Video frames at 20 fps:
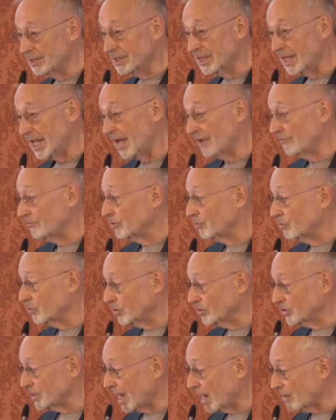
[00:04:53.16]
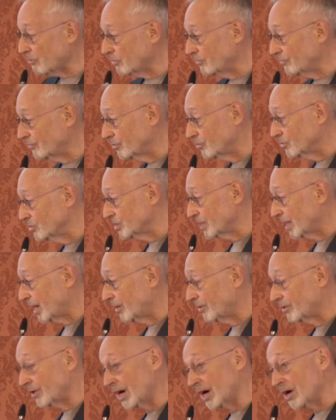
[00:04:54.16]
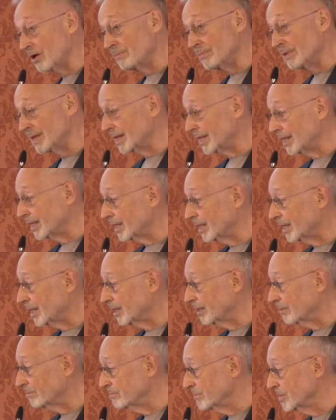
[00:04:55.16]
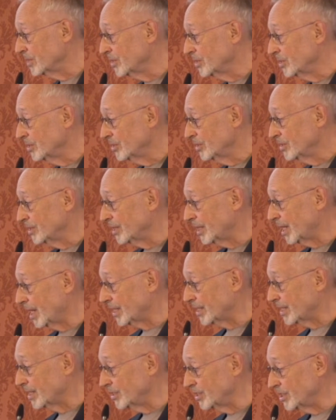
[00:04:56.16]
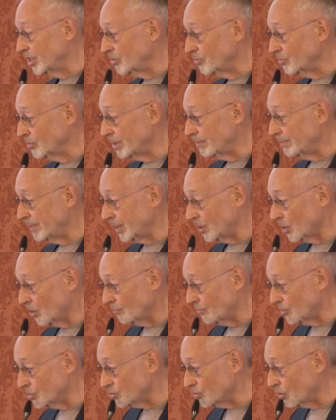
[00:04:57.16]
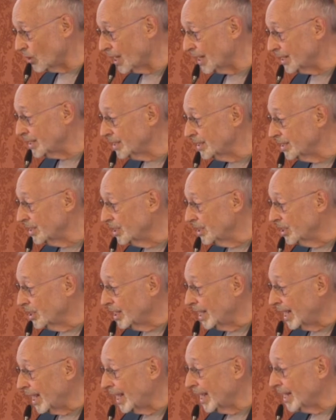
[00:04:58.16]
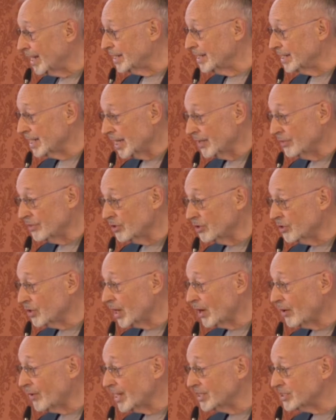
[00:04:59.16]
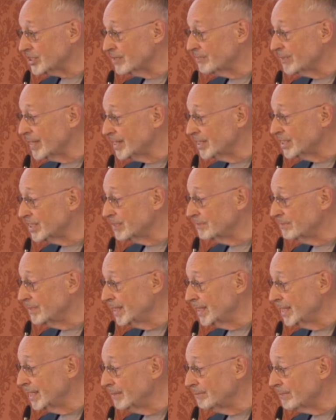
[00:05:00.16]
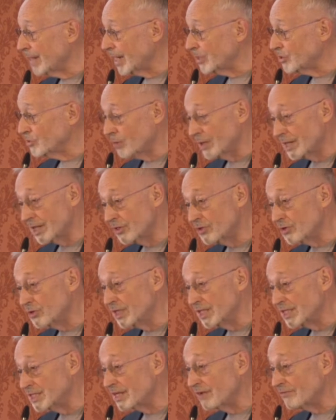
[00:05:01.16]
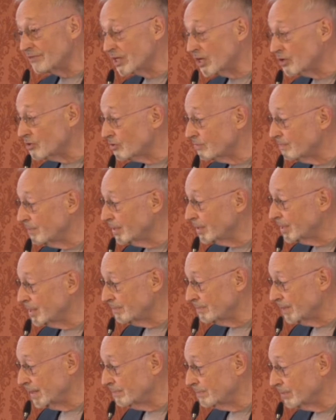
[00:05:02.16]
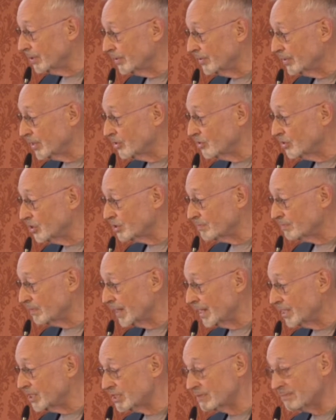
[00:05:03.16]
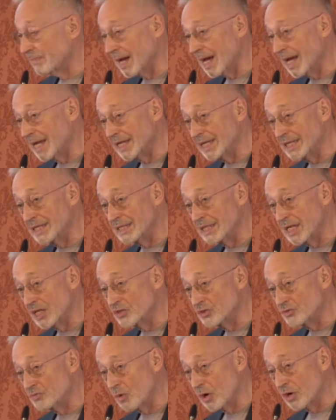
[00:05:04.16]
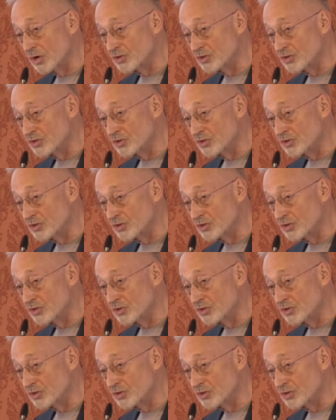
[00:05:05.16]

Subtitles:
half the world's aquifers are being continually being overdrawn. And there are estimated to be, by 2030, 700 million people that are displaced by intense water